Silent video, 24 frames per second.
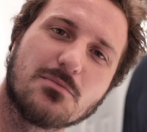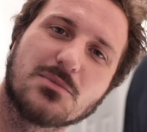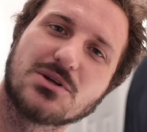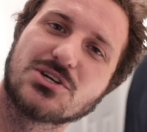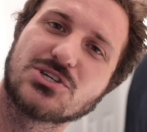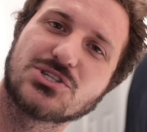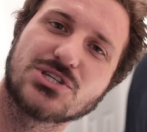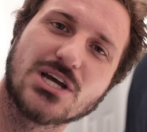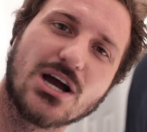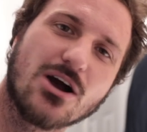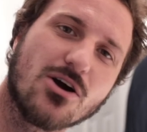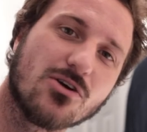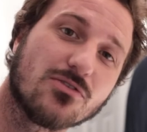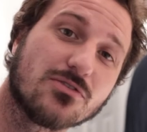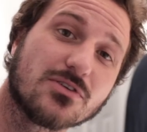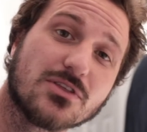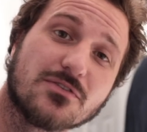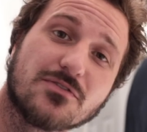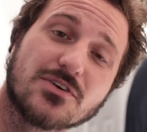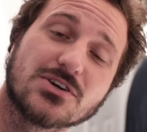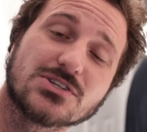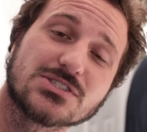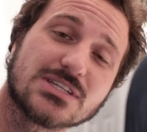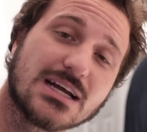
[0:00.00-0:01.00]
I'm gonna shower for
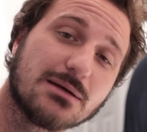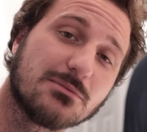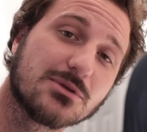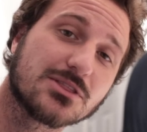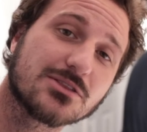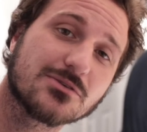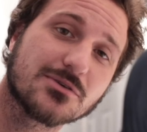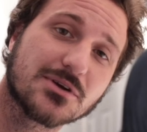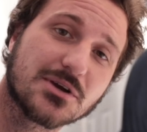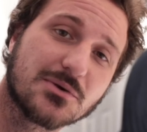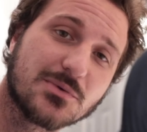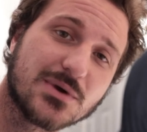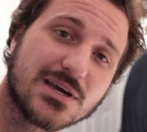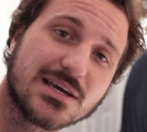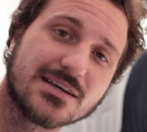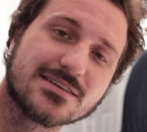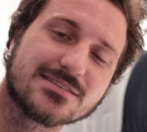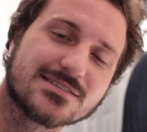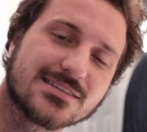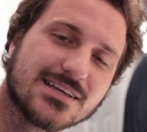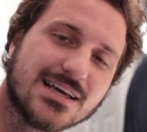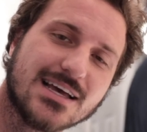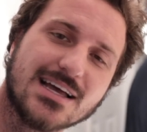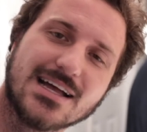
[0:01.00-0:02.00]
the first time in three
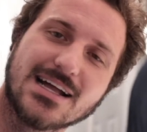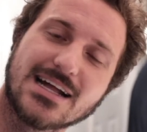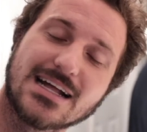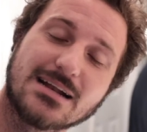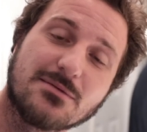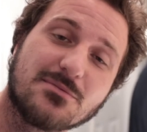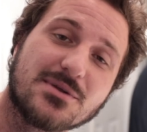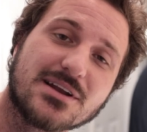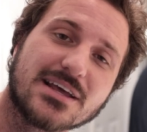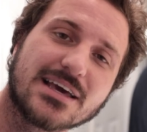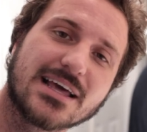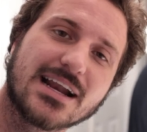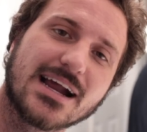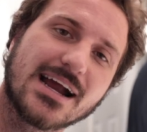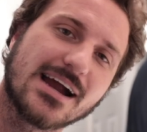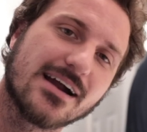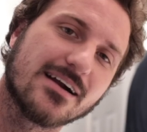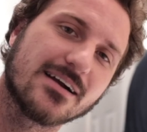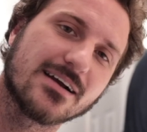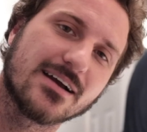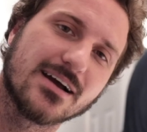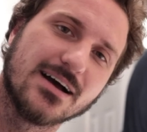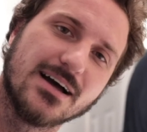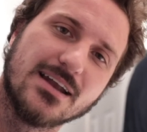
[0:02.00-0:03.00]
weeks, and I'm gonna get a
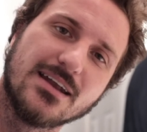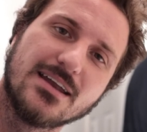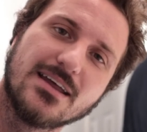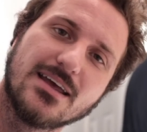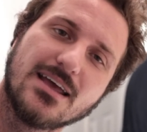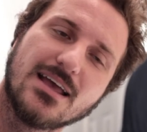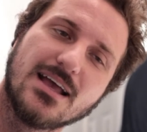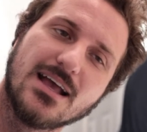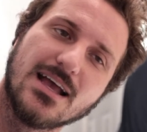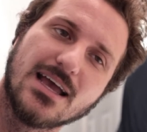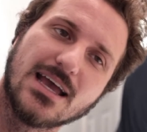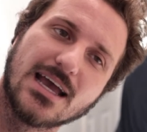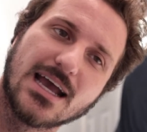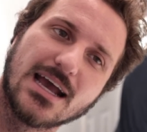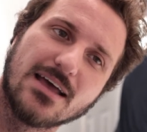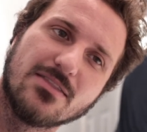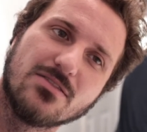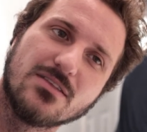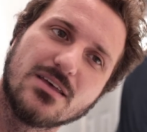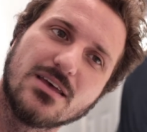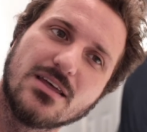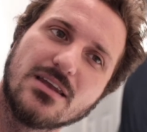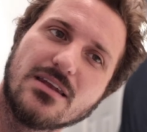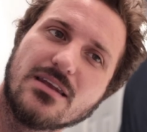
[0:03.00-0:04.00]
haircut.
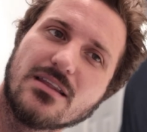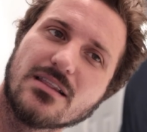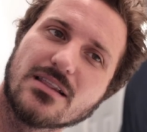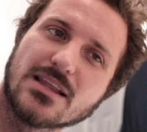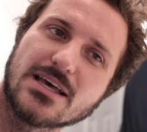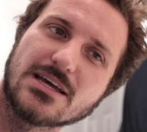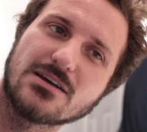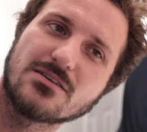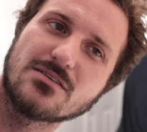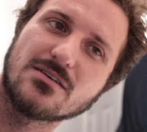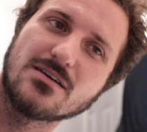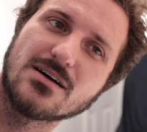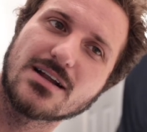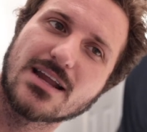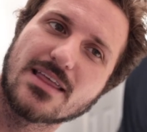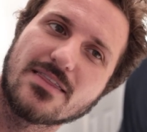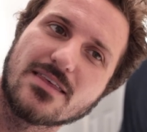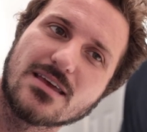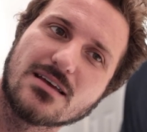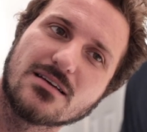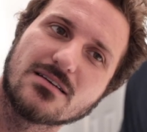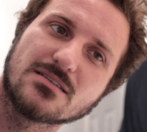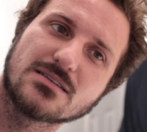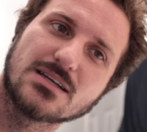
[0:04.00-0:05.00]
And then later on, I
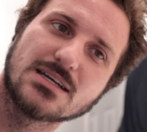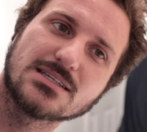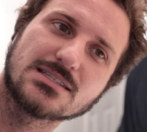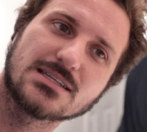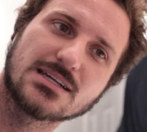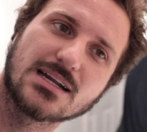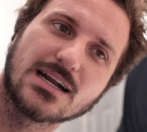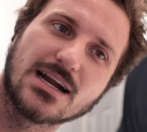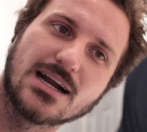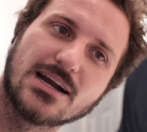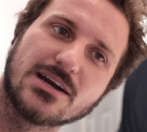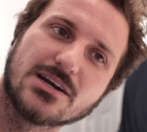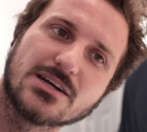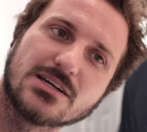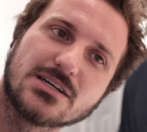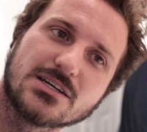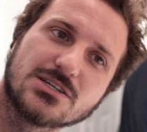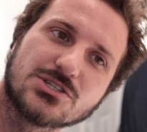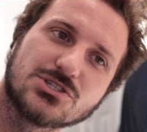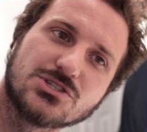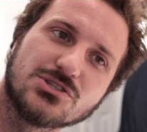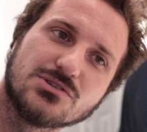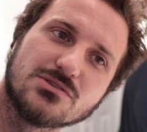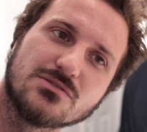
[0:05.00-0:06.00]
think Dustin and I are
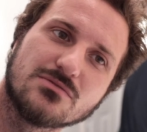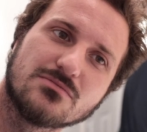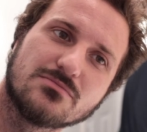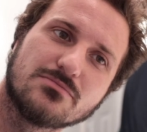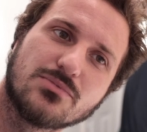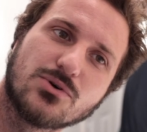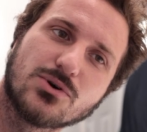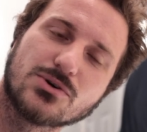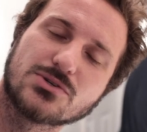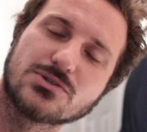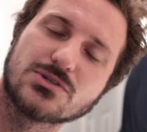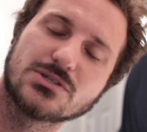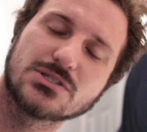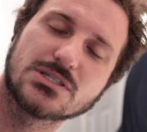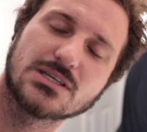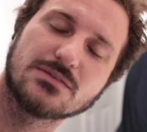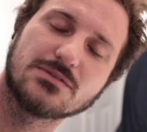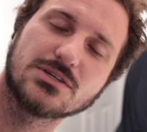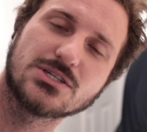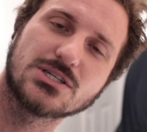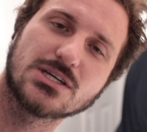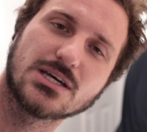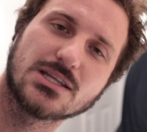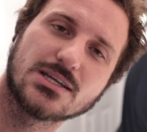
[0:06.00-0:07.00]
gonna shoot portraits
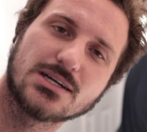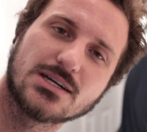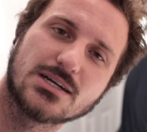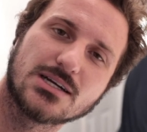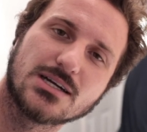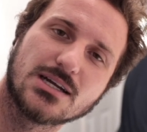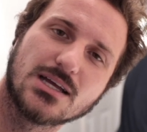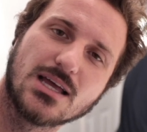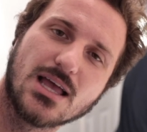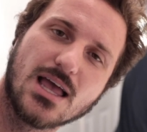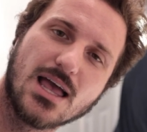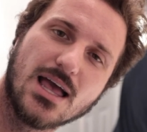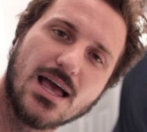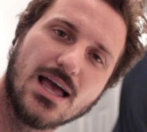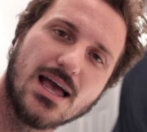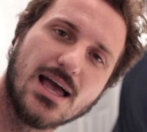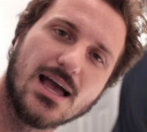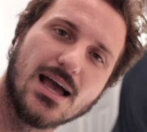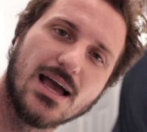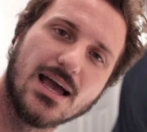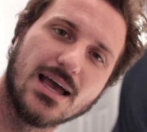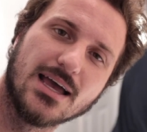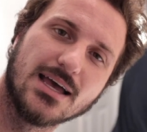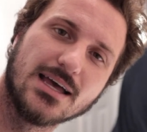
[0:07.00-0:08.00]
of each other,
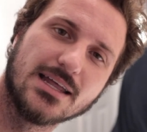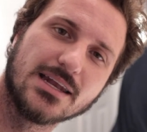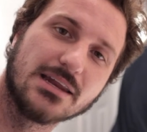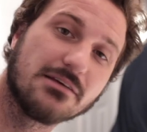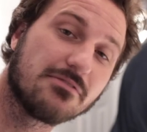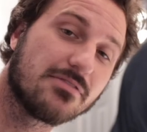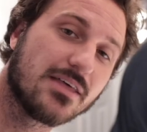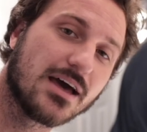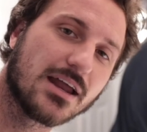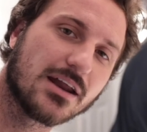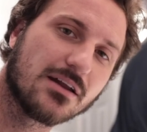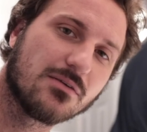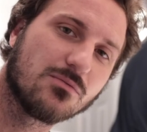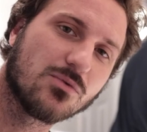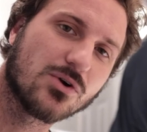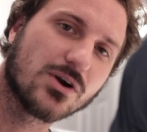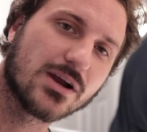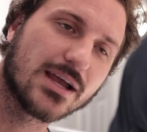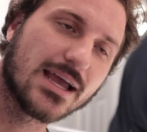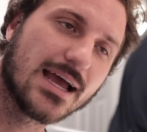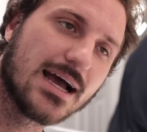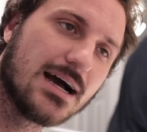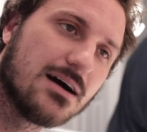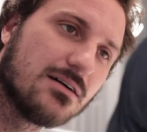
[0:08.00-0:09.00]
and if that didn't
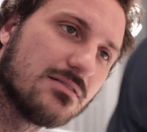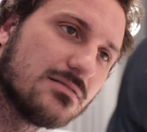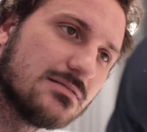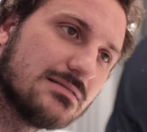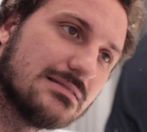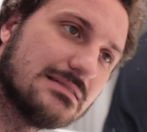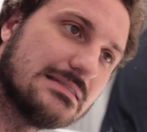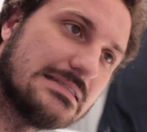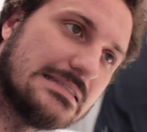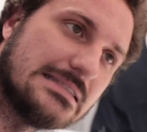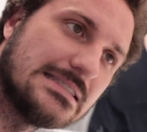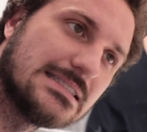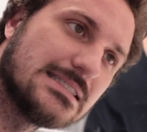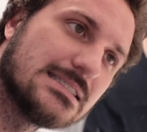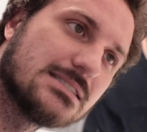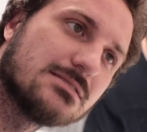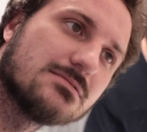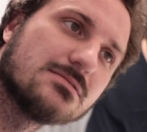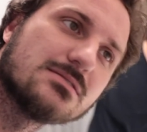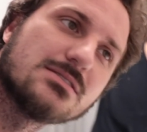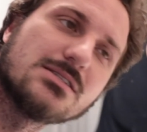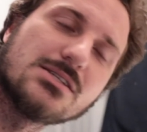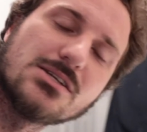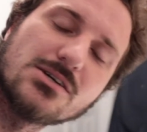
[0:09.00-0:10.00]
work out, I
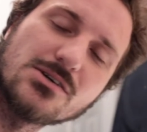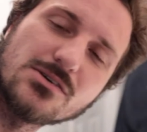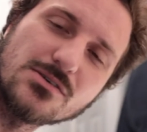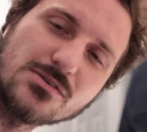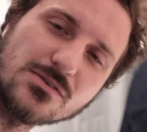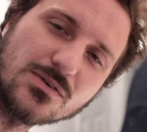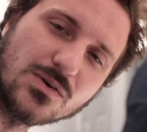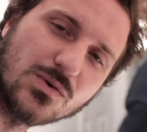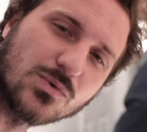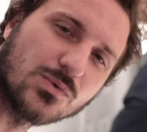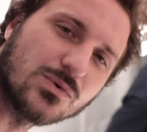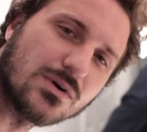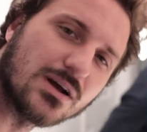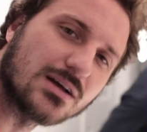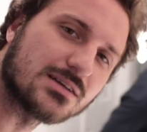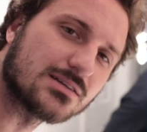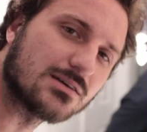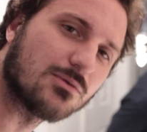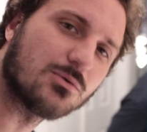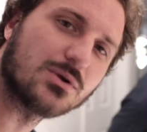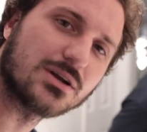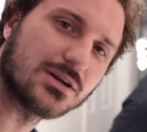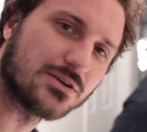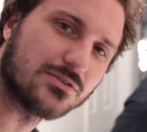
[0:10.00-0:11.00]
don't know.
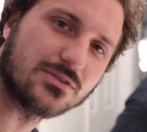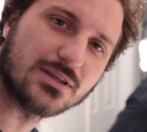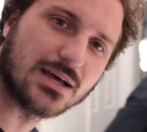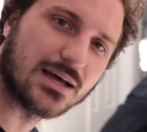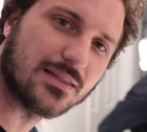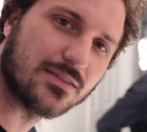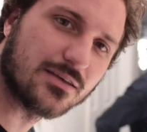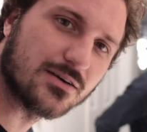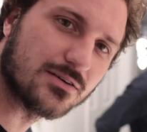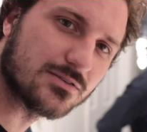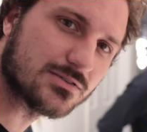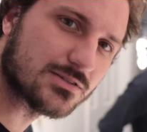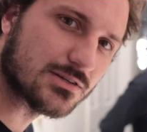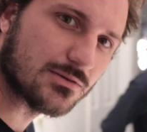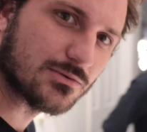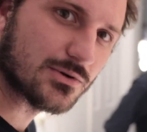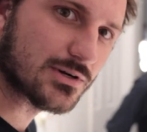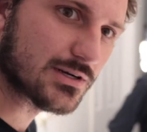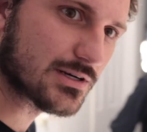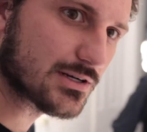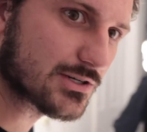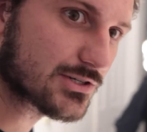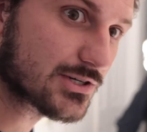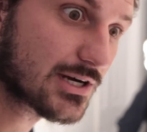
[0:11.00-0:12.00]
I wanna do that though, so
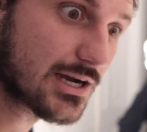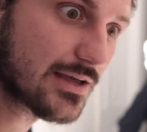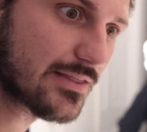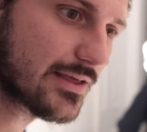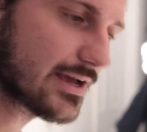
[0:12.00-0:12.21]
we're gonna try